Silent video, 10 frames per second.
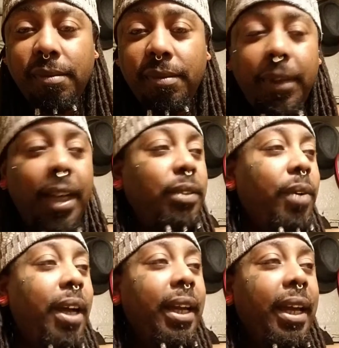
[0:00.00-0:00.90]
That's
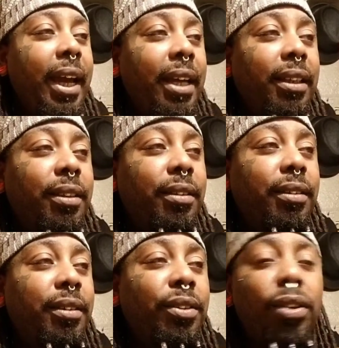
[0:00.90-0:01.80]
why they had to
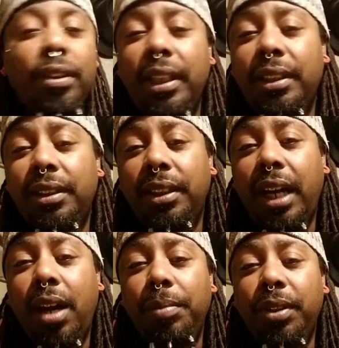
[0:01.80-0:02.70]
sort that shit
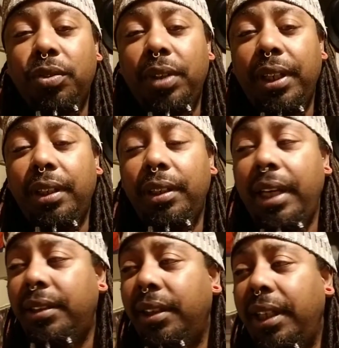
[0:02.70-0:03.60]
out between the
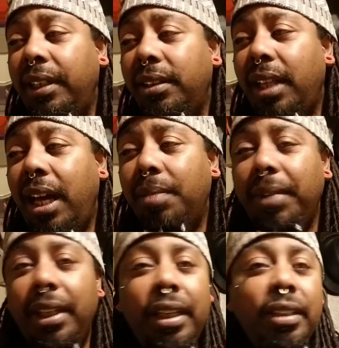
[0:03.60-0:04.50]
Nation of Islam
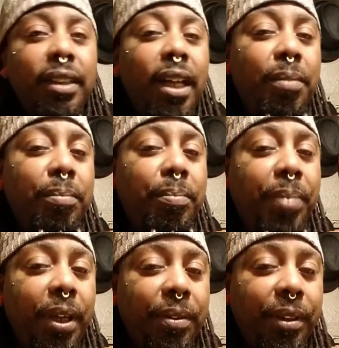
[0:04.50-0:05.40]
and Islam,
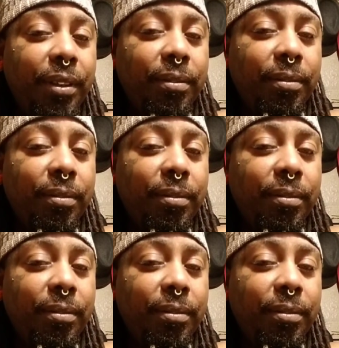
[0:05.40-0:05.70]
period.